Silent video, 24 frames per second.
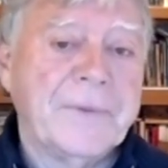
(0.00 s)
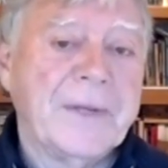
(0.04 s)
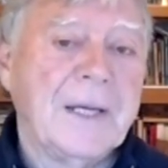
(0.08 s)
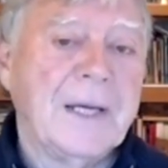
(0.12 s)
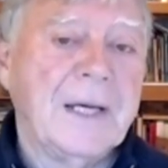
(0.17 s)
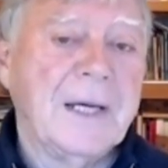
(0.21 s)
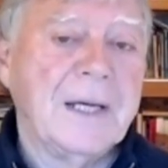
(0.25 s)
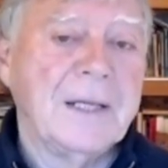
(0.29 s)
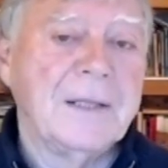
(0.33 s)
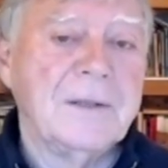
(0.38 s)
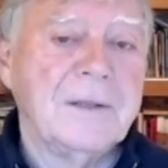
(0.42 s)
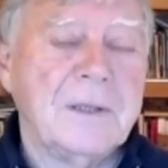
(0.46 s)

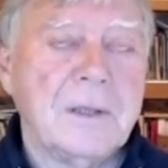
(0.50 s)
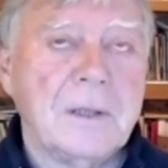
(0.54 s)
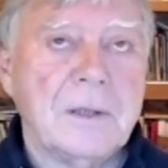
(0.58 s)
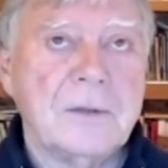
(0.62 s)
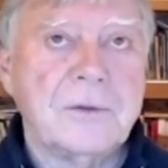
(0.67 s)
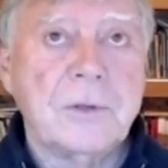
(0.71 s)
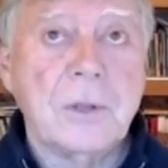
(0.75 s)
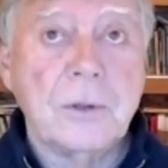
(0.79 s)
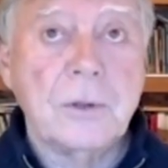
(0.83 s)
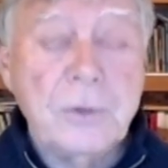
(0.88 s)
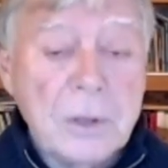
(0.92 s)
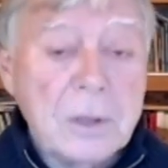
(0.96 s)
And
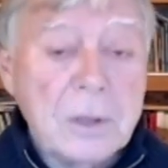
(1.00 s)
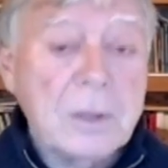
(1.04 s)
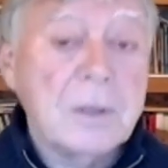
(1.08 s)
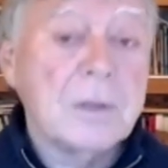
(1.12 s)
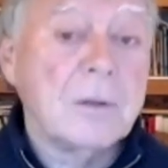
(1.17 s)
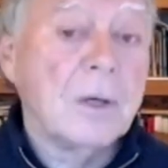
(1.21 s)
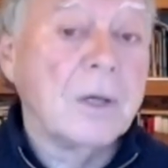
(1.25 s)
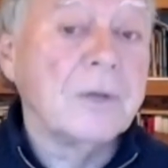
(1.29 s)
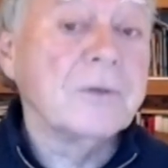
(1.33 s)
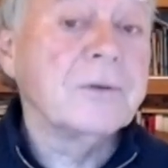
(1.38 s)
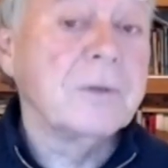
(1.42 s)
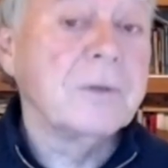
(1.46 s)
so you could
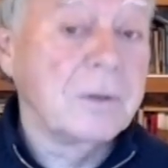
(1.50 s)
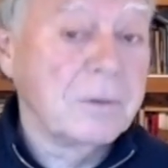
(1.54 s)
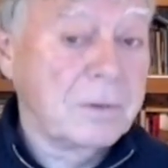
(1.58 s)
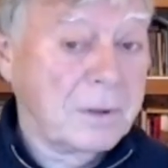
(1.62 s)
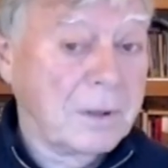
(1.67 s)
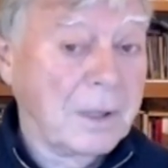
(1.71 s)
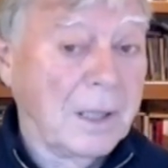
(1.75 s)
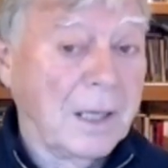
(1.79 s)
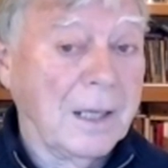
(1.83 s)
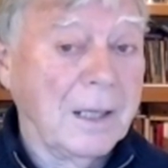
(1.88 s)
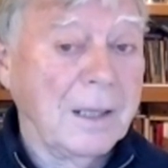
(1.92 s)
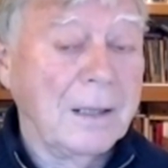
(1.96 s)
also
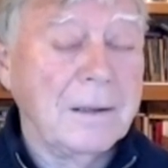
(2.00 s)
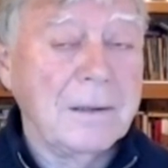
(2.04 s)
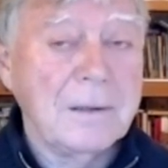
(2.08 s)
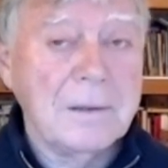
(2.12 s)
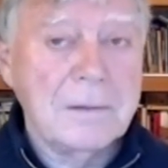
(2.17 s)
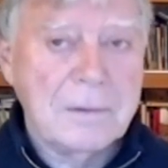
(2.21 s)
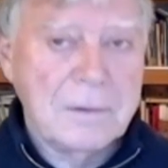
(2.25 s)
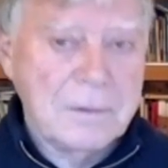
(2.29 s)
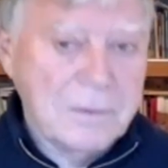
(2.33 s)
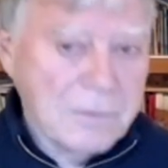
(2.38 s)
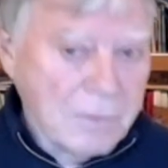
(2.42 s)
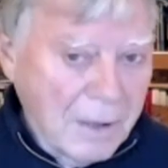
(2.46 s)
say,
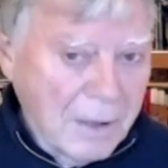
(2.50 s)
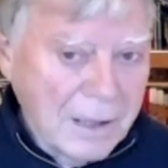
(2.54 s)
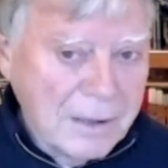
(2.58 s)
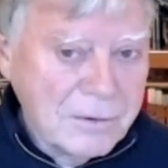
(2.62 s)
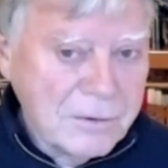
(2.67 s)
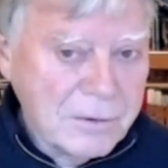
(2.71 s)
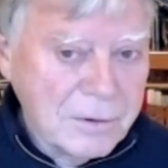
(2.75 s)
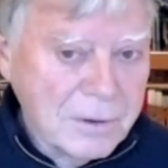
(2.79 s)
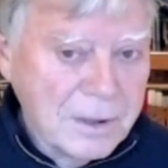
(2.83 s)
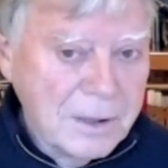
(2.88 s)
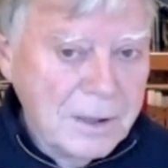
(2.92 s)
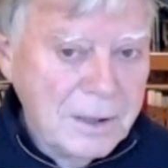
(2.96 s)

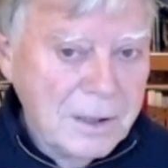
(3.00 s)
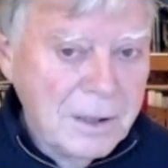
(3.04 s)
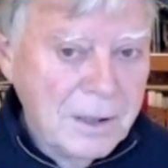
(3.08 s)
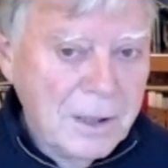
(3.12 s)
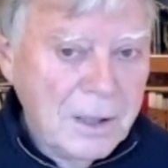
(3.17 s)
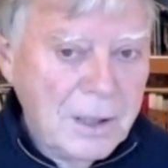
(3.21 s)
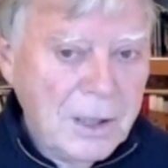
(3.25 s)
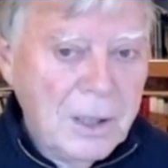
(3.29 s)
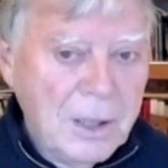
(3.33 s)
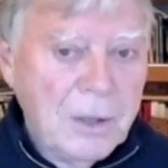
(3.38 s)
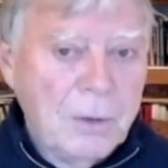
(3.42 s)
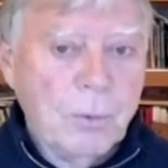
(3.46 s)
strangely,
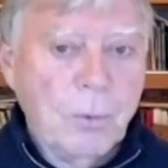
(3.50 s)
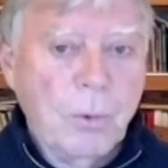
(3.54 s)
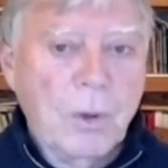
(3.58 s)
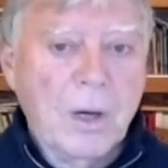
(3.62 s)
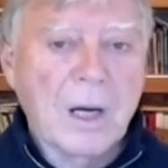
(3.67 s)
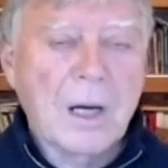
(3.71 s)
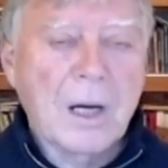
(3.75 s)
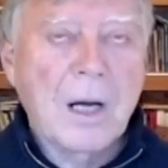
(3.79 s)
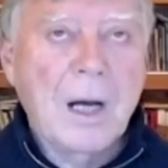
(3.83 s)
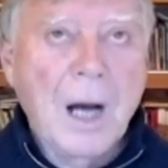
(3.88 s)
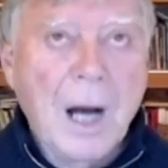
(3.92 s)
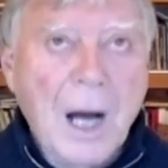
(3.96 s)

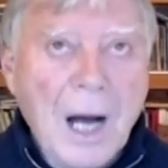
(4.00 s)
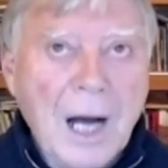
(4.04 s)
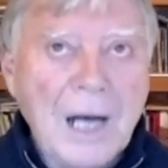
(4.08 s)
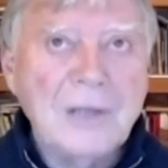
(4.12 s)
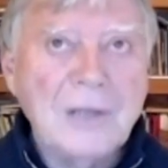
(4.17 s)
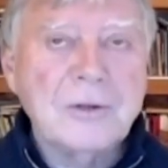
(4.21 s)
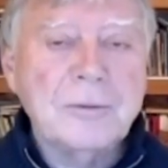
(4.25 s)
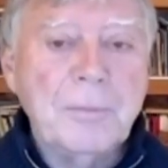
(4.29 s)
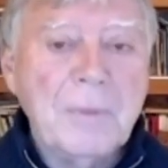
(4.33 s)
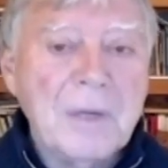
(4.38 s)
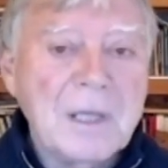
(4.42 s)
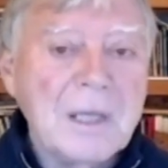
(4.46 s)
we're
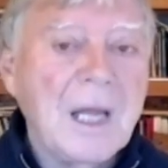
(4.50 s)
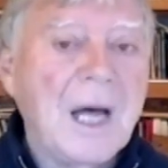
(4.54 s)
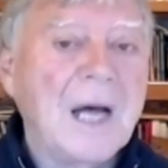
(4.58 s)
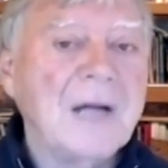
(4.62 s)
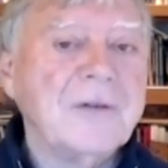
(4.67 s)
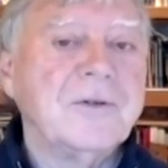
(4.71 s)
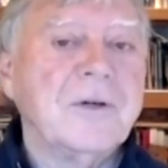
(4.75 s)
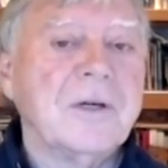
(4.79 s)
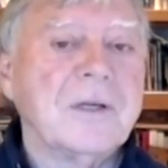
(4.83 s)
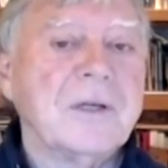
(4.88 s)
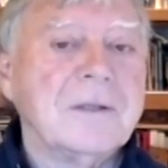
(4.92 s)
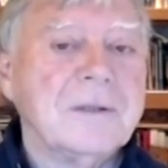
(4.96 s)

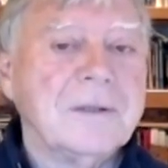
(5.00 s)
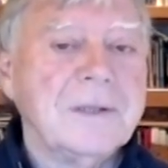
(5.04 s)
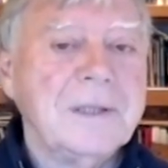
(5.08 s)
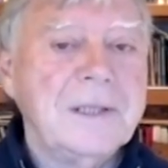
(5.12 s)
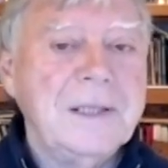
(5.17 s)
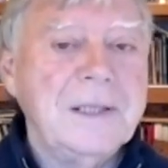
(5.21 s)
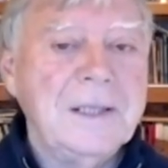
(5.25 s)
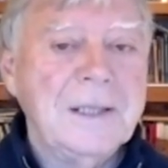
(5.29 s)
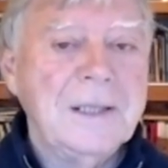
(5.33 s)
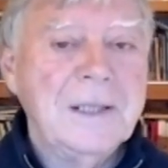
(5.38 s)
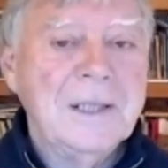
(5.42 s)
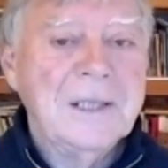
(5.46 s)

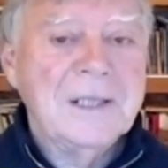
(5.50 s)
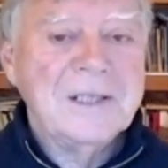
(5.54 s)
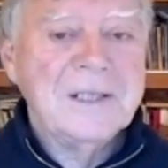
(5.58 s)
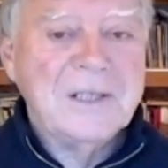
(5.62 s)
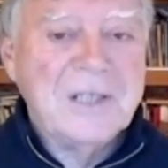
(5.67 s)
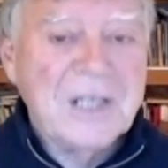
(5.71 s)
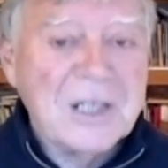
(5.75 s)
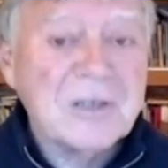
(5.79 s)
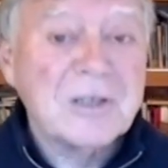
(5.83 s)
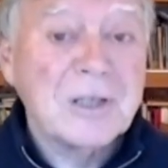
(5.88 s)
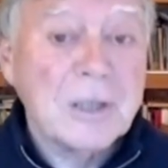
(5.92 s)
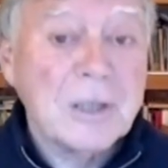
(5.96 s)
cosmologically
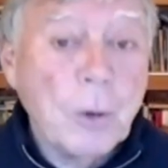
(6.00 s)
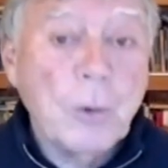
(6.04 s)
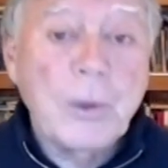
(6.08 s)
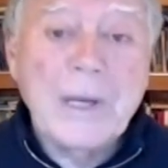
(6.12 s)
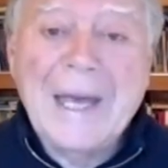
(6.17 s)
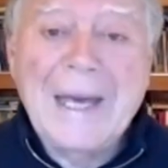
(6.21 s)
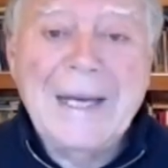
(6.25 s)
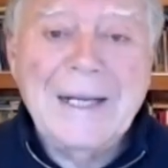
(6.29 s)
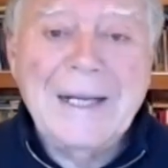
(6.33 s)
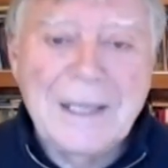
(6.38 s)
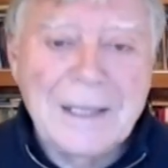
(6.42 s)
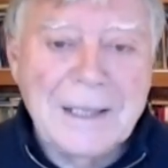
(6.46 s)

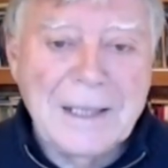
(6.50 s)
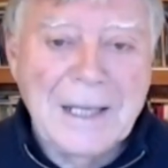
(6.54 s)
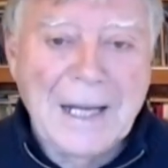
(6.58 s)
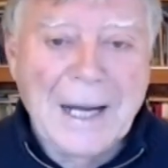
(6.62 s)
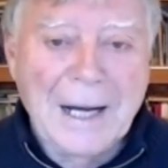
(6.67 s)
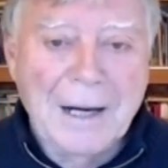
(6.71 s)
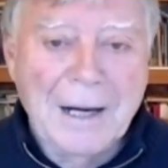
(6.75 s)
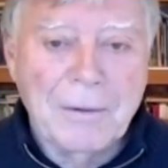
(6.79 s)
dislocated now.